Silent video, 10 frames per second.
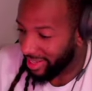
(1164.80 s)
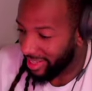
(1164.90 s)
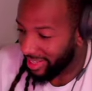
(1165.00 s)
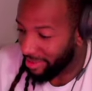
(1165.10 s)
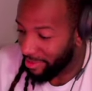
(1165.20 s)

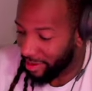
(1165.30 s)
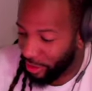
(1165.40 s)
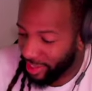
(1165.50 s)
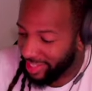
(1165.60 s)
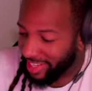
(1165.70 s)
Is it
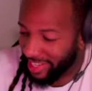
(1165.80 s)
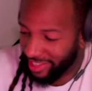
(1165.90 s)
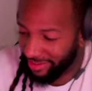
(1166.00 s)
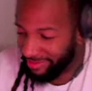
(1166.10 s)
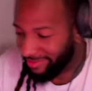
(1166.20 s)
Mayuri's
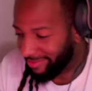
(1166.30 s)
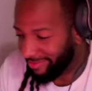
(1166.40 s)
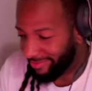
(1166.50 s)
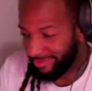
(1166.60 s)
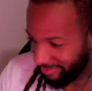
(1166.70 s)
time?
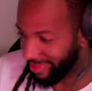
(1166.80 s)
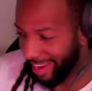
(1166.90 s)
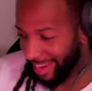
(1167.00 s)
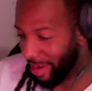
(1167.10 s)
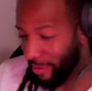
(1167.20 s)

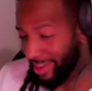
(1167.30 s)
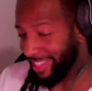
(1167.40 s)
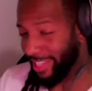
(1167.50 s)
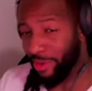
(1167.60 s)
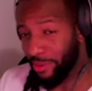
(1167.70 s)
I can't wait to
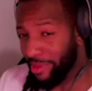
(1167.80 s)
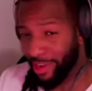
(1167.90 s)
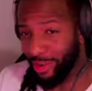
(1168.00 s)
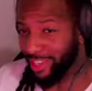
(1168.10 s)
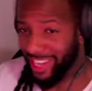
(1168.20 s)
see what
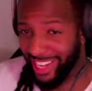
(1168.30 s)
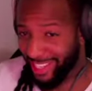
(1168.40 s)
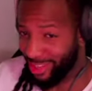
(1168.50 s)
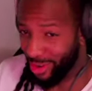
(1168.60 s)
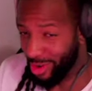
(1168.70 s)
Mayuri's got in
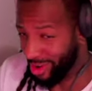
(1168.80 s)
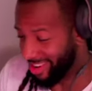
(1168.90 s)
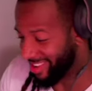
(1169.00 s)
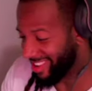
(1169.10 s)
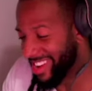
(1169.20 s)
store.
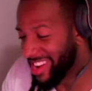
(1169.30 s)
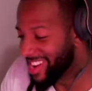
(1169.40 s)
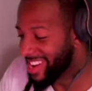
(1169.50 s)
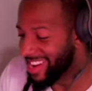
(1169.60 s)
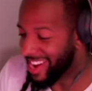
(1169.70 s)

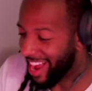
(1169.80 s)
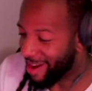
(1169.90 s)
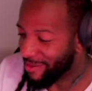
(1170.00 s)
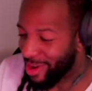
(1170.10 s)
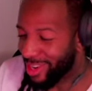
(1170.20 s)
nah,
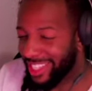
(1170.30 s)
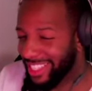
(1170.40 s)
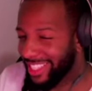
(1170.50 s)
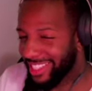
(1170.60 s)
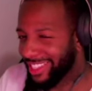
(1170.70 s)
bro, this
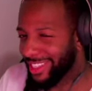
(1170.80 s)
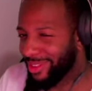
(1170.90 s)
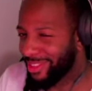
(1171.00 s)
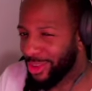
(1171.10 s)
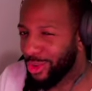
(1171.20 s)
is
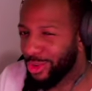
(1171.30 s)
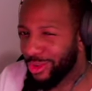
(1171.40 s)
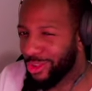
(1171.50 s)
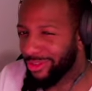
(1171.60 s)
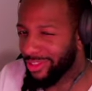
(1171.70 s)
looking too.
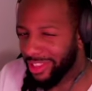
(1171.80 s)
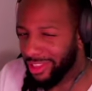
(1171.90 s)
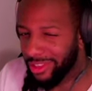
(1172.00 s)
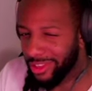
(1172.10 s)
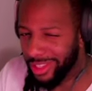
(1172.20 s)
This,
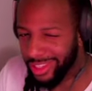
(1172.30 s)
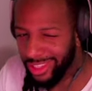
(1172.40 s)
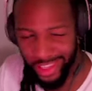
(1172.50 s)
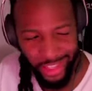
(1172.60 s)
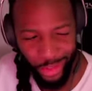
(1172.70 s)
this is
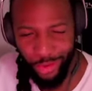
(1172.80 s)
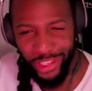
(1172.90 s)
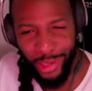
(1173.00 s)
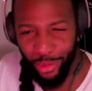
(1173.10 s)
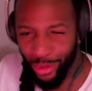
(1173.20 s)
looking too
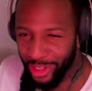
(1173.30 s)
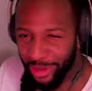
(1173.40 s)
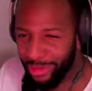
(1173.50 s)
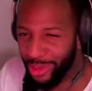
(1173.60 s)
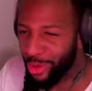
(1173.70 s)
simple.
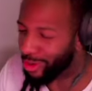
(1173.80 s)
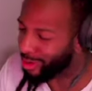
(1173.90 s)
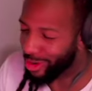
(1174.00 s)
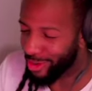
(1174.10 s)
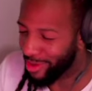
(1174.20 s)
Something's going
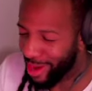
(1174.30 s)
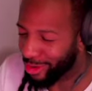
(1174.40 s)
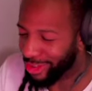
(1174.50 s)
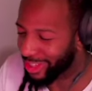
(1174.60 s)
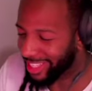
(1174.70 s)
on, man. I don't
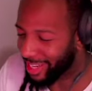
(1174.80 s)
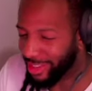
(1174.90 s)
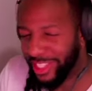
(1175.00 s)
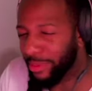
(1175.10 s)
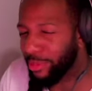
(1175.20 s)
trust how
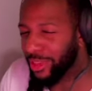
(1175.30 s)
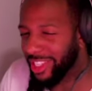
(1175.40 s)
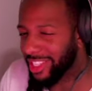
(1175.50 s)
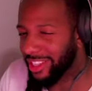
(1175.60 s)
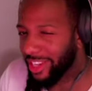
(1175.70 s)
simple this
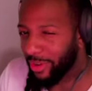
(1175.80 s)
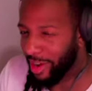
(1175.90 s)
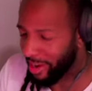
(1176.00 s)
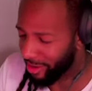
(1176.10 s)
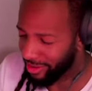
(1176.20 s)
is looking
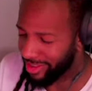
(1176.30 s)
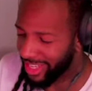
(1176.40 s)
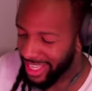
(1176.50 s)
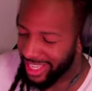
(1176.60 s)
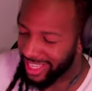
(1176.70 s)
right now.
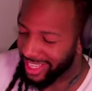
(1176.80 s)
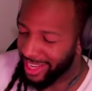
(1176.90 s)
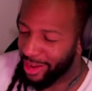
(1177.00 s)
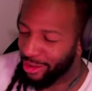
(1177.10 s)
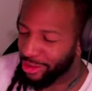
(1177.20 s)

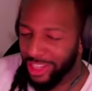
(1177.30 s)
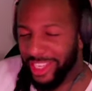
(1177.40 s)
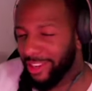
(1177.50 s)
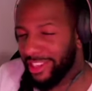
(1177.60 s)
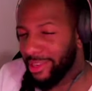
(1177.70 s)
I don't trust
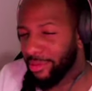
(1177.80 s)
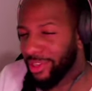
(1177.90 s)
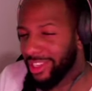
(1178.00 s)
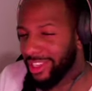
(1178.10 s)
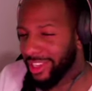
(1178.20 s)
how simple
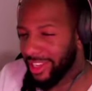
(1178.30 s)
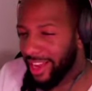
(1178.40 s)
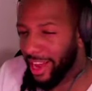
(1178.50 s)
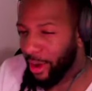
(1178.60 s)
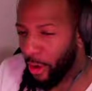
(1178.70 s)
it's looking
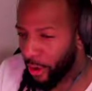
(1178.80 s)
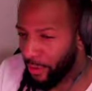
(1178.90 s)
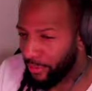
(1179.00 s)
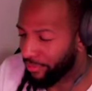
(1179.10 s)
at all.